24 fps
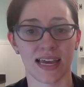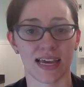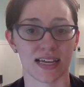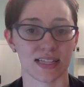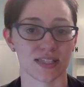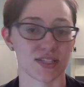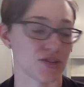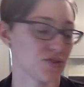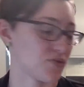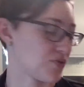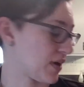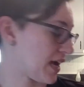
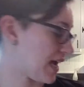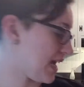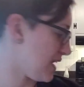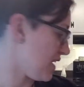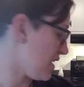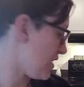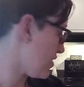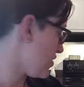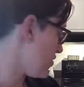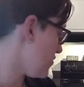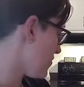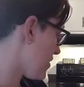It's great.
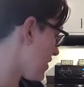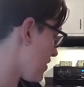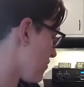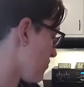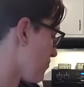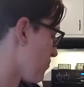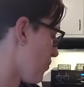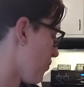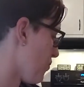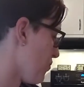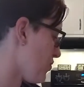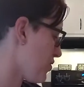You get
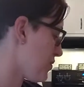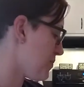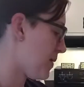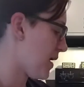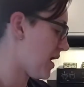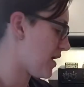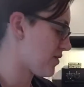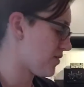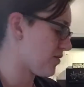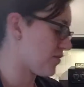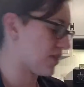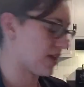a roller
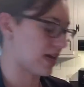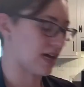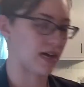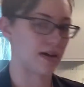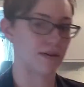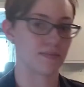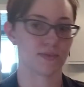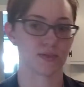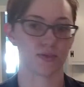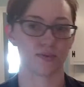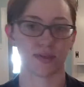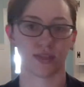bottle that
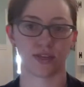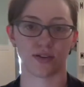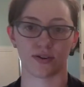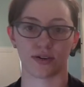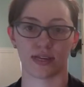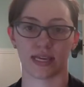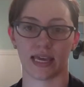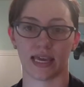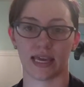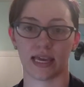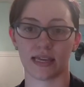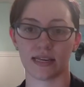comes with your
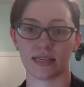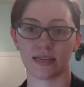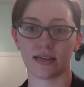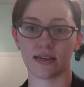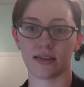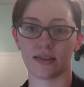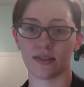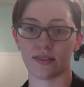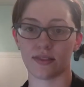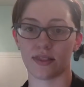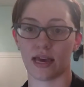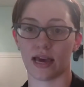kit
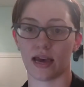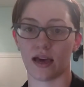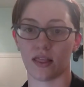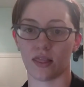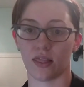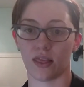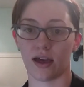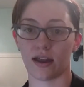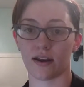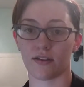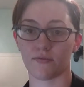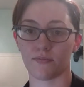that a
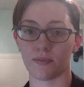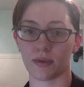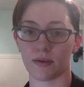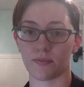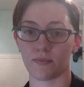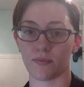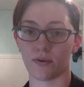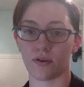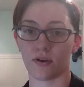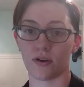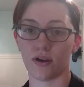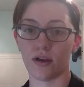lot of
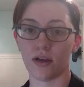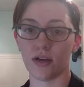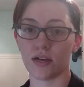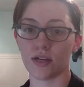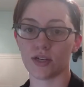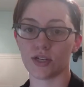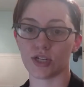people